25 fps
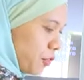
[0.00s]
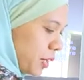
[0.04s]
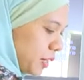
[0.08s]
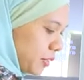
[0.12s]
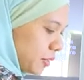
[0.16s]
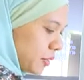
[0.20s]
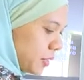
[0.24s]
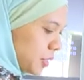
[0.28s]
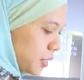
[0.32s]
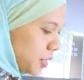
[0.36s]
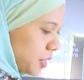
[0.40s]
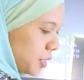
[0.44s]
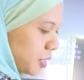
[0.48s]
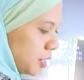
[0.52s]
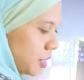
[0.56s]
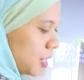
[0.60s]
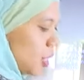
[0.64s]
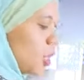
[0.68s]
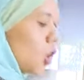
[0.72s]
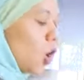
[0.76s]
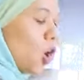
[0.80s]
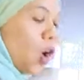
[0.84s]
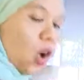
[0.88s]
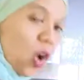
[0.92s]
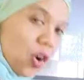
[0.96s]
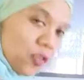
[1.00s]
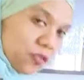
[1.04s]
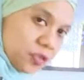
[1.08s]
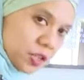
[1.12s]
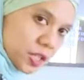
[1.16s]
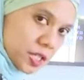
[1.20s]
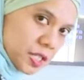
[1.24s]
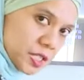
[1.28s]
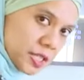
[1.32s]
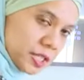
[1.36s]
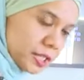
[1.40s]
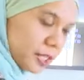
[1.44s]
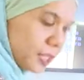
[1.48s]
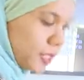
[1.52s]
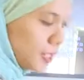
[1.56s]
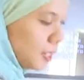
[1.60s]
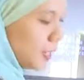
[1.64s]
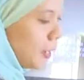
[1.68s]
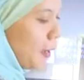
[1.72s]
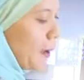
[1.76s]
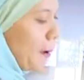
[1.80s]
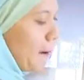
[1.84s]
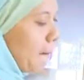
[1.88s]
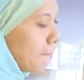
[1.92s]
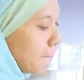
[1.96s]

granted, obviously